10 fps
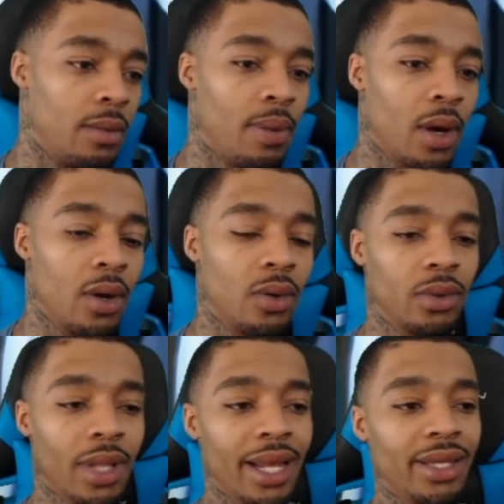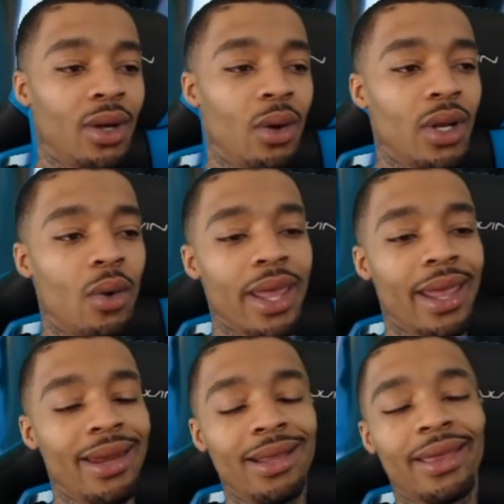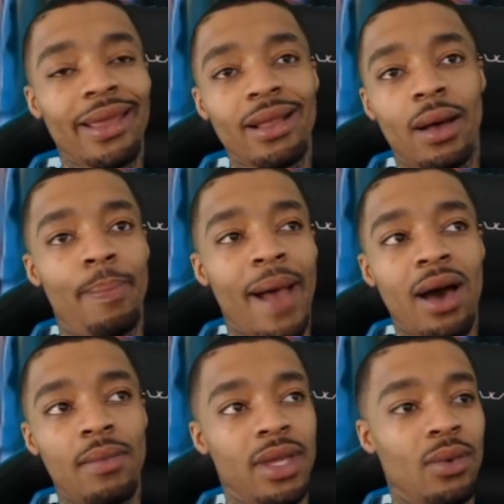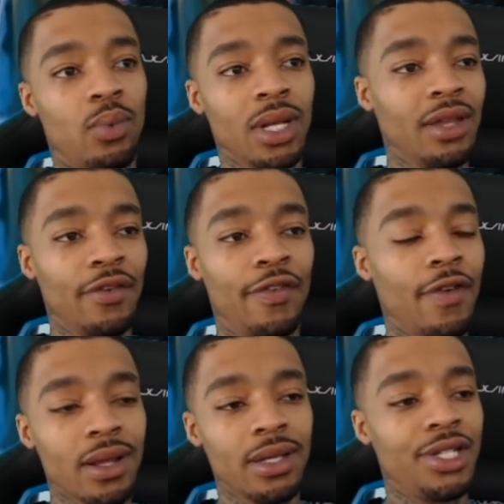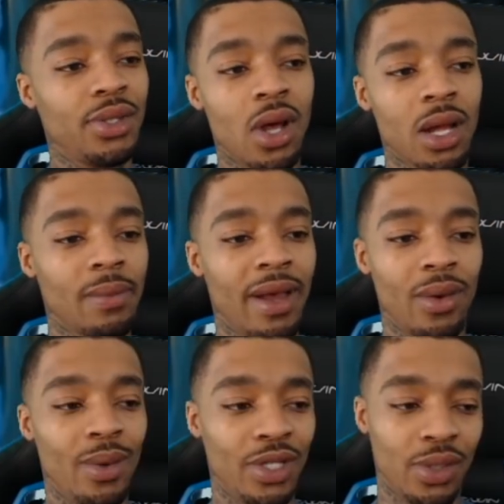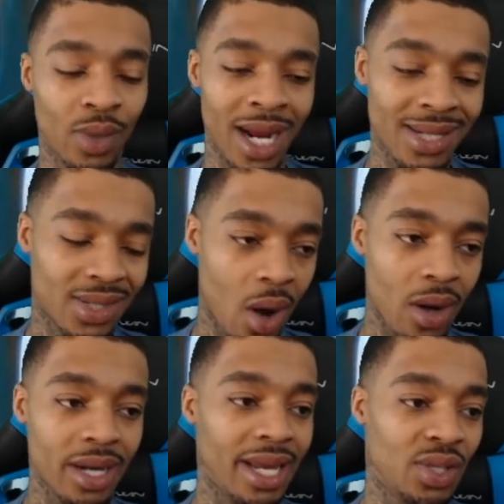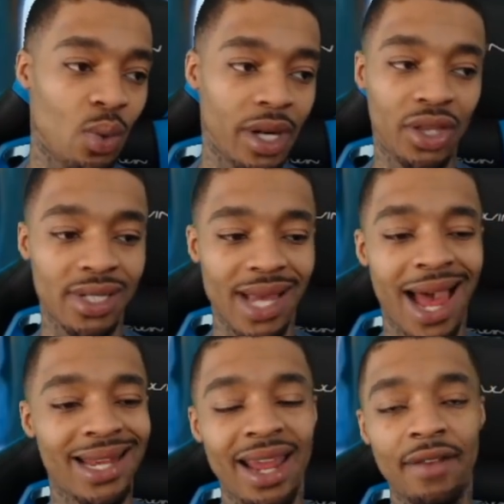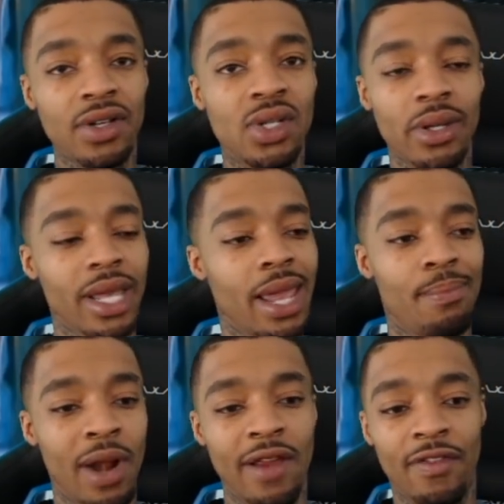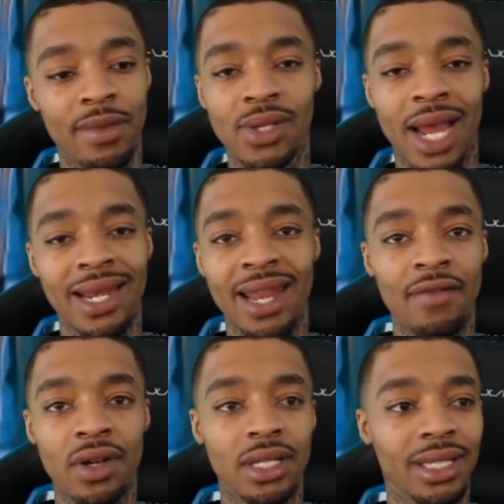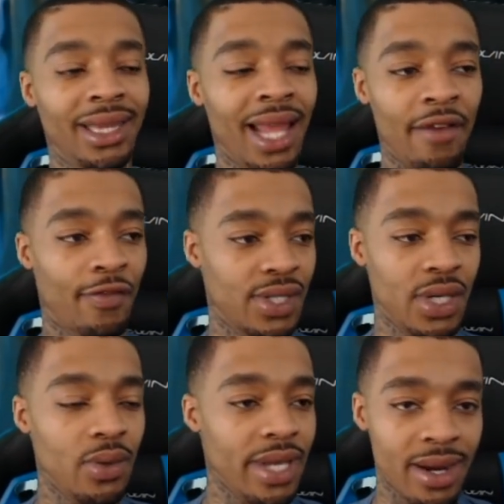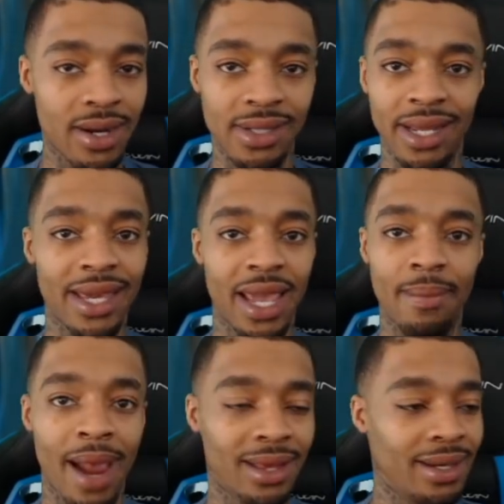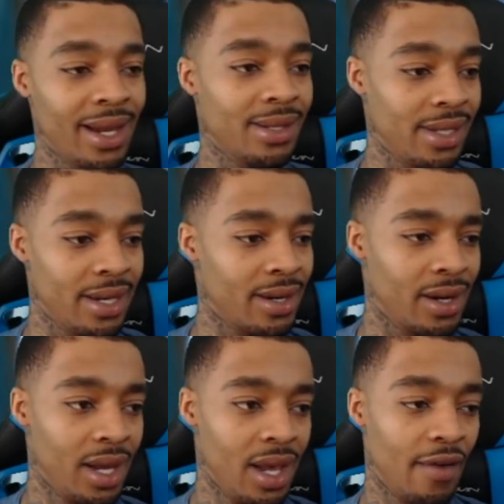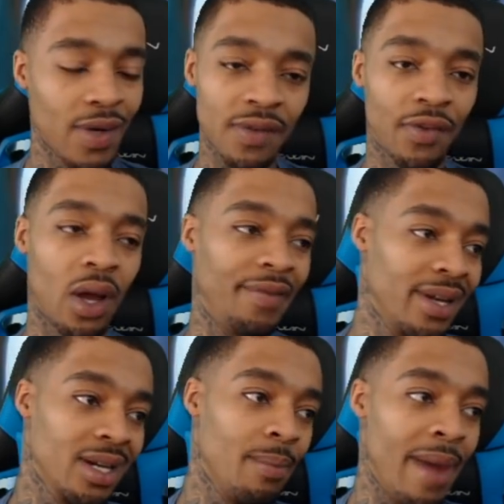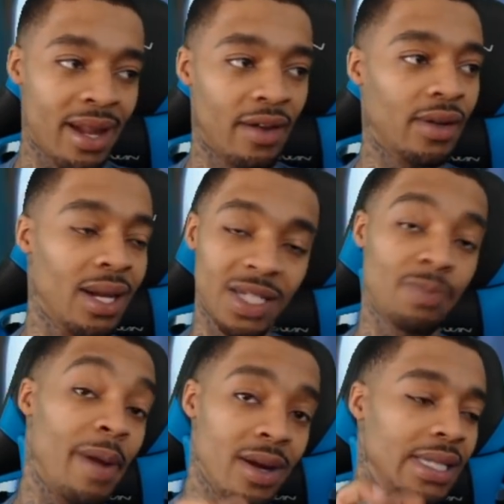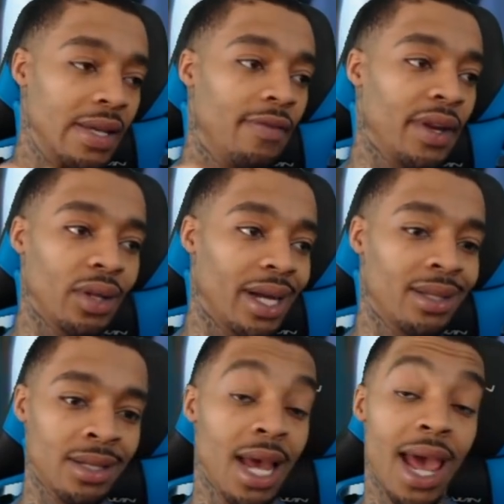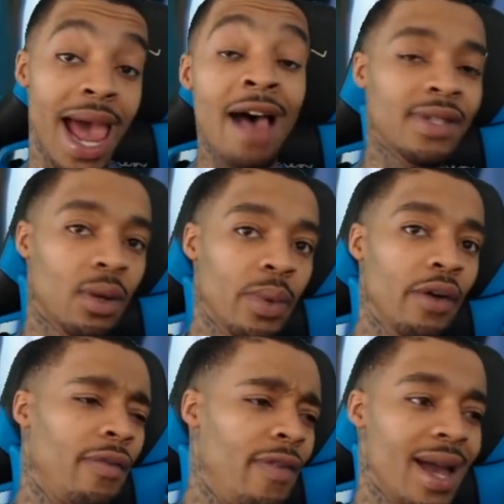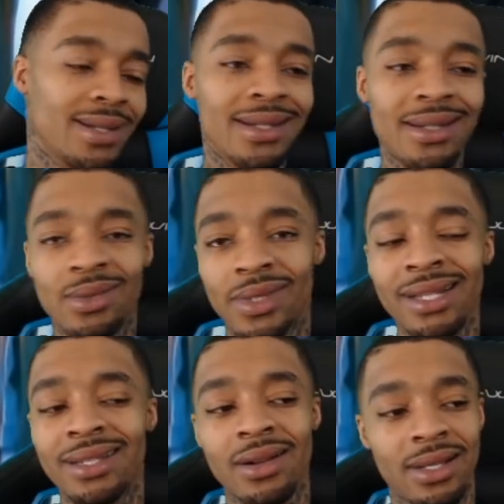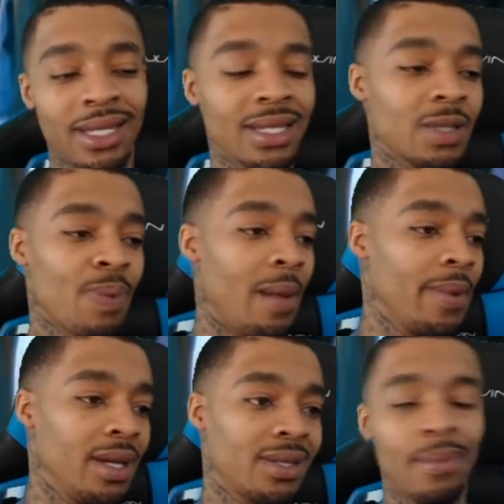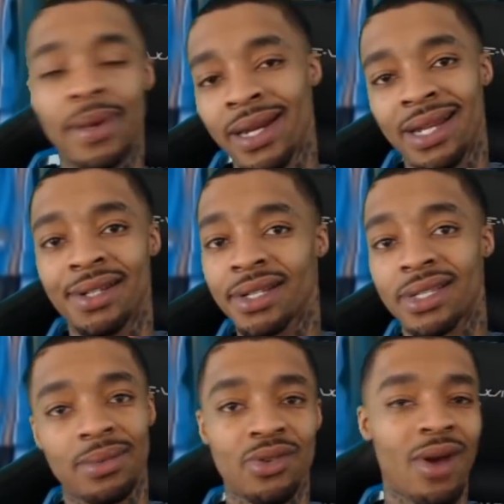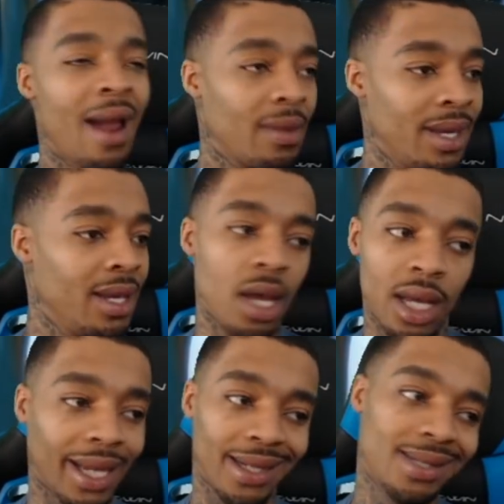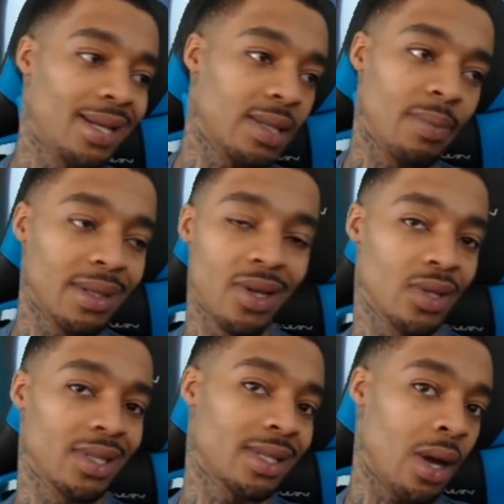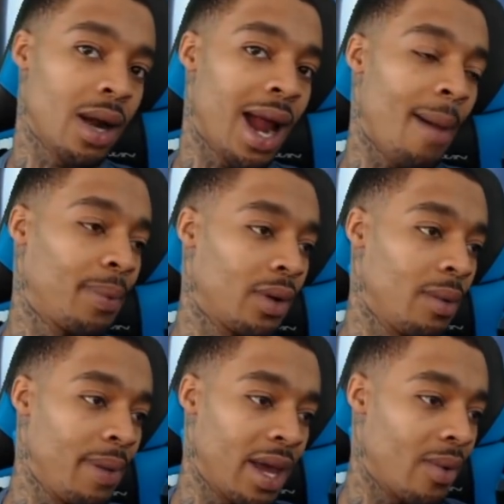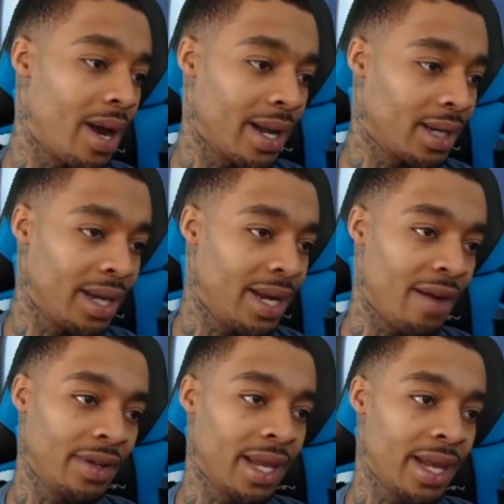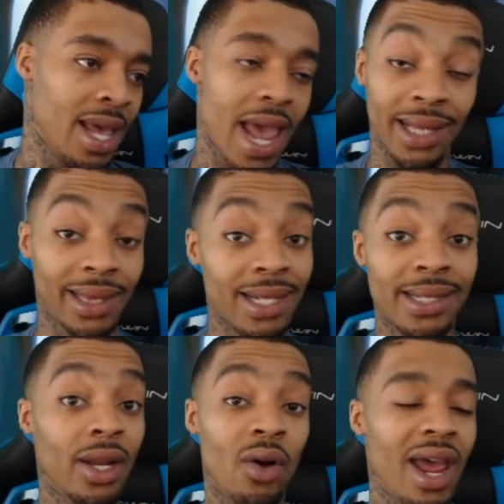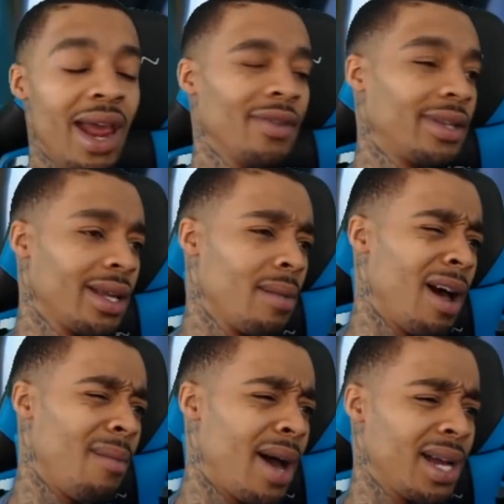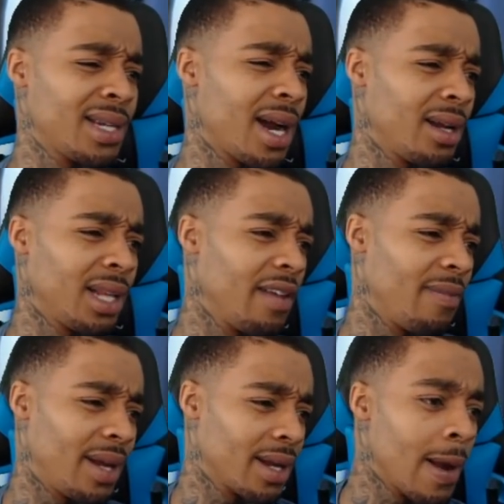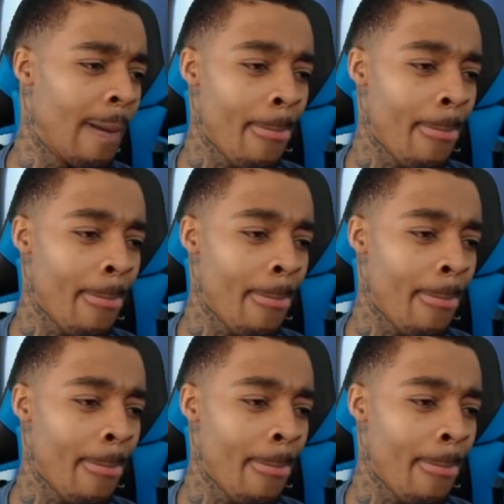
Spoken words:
Bro, like, you don't know anything about me. What the fuck is you talking about? When I started in 2013, I never took a break from YouTube. I never left for 2 years and then came back the next year. First of all, if you're going to make a conspiracy video like this, have some real facts. This is probably somebody that just subscribed to me like 6 months ago, just started hopping on the bandwagon and everything, and thinks they know everything about my entire life, my nigga.